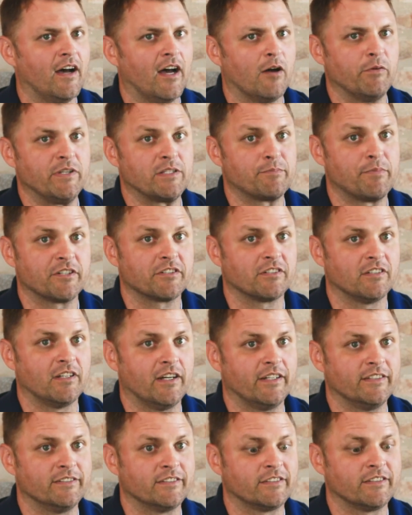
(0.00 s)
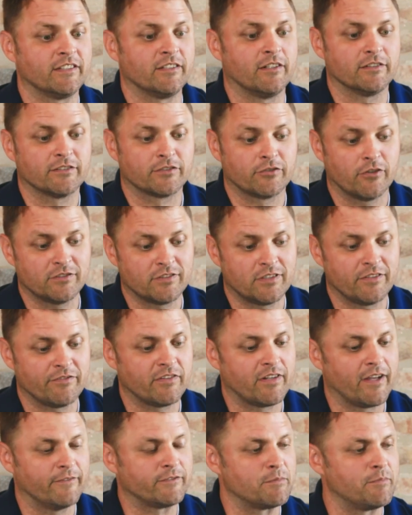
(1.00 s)
We specialize in all sorts of
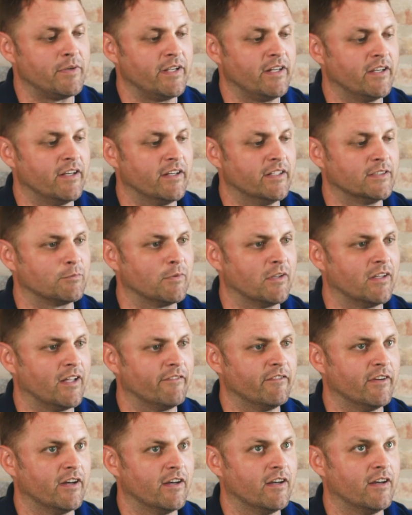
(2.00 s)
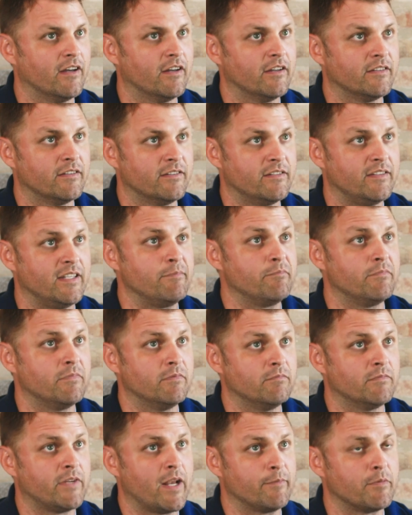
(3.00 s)
different types of media, as well as have deep
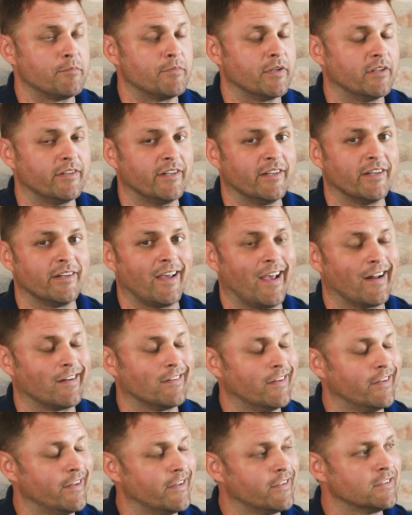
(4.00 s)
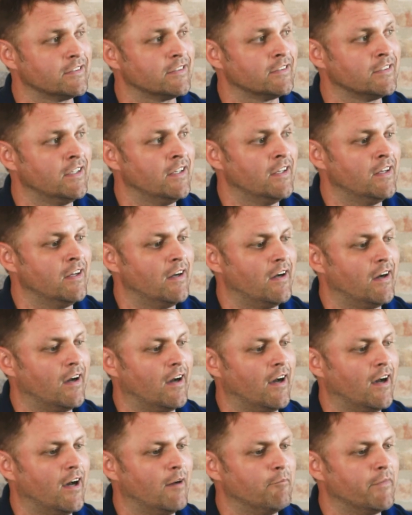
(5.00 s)
capability in analytics.
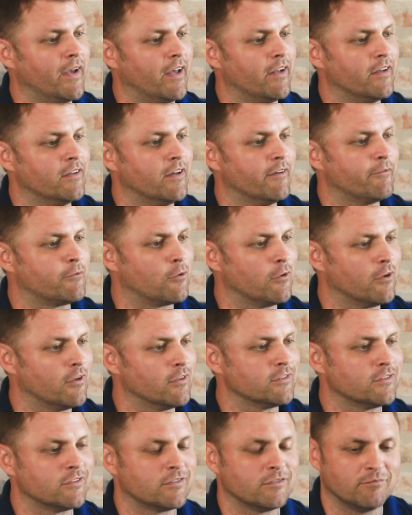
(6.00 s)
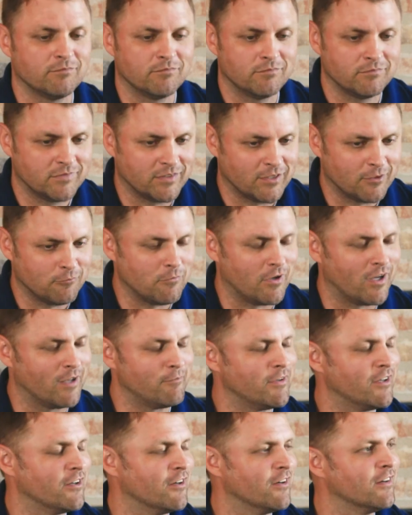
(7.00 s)
And of course, why I'm
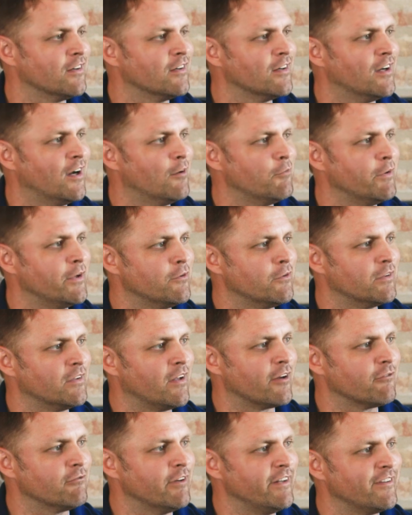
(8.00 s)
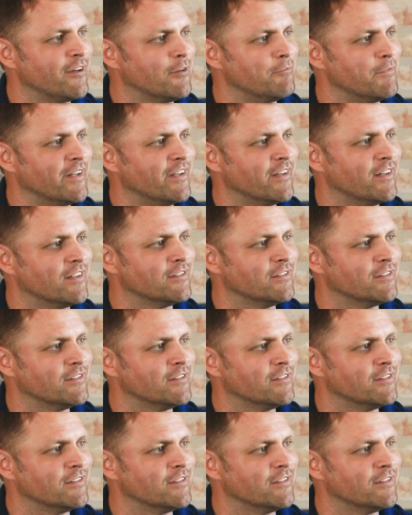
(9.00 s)
here, we do a lot of retail media.